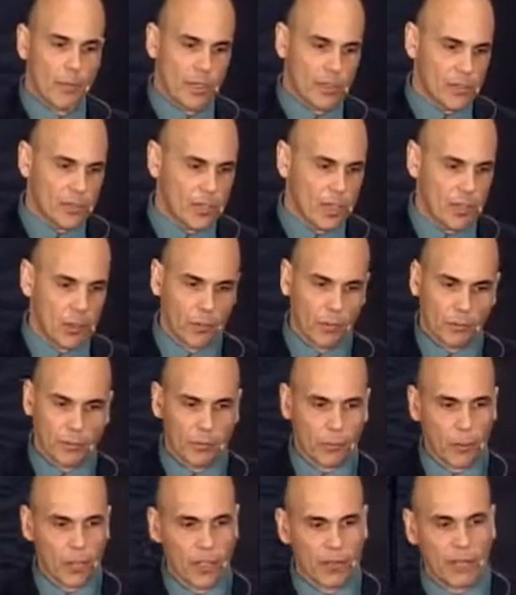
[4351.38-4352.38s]
has seen over
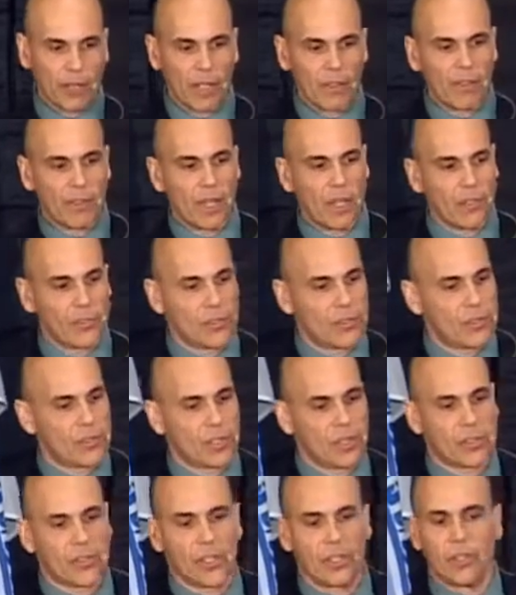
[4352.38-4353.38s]

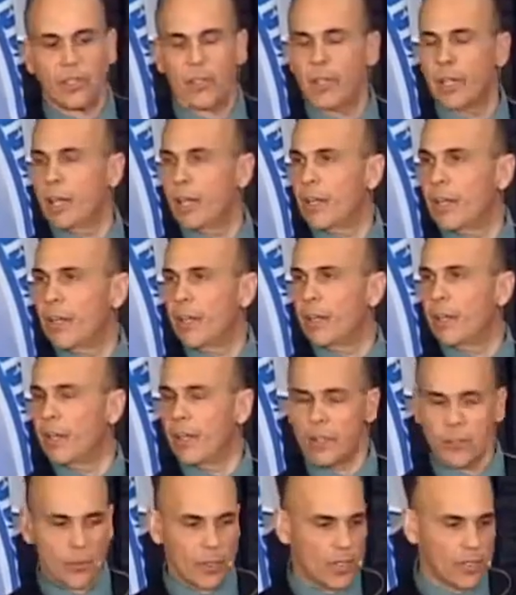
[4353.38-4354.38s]
45,600
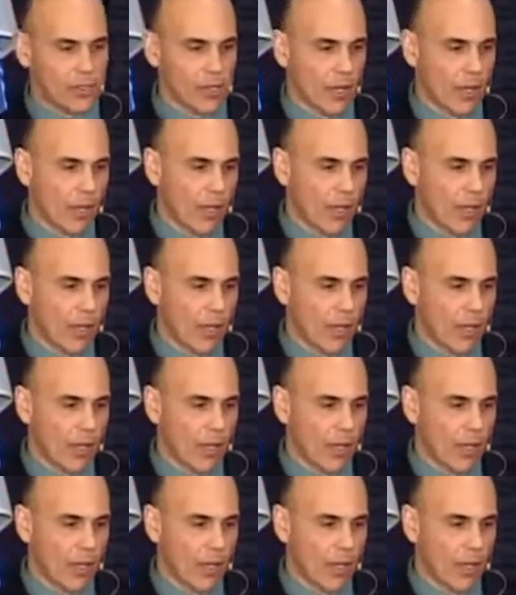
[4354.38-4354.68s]
entries,